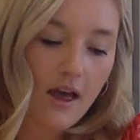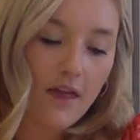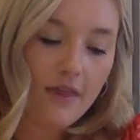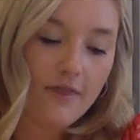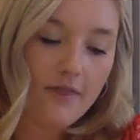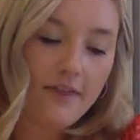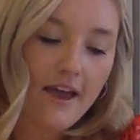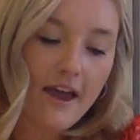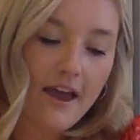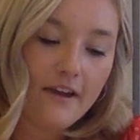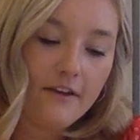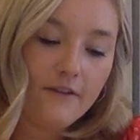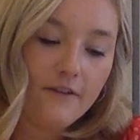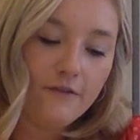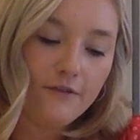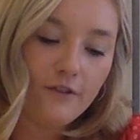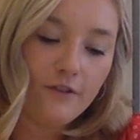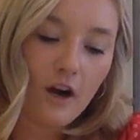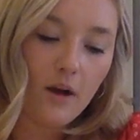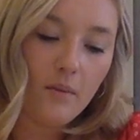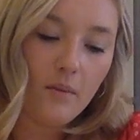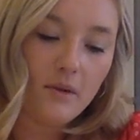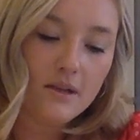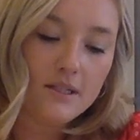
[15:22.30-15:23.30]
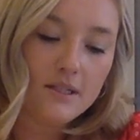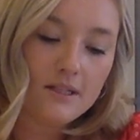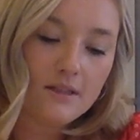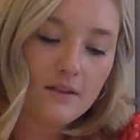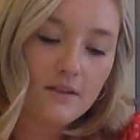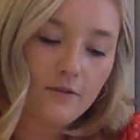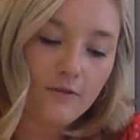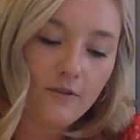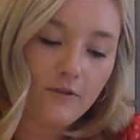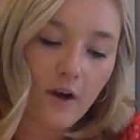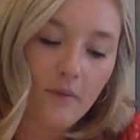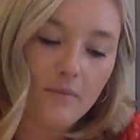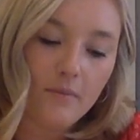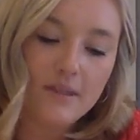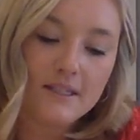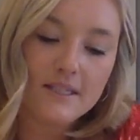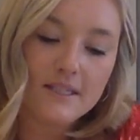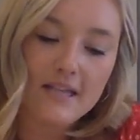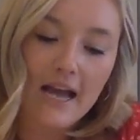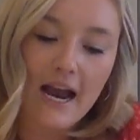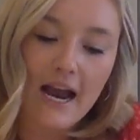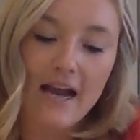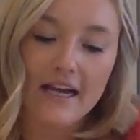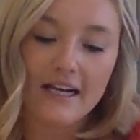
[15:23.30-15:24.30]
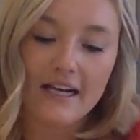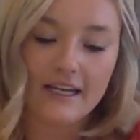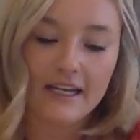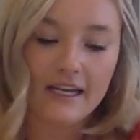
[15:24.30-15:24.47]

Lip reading: Then from the side,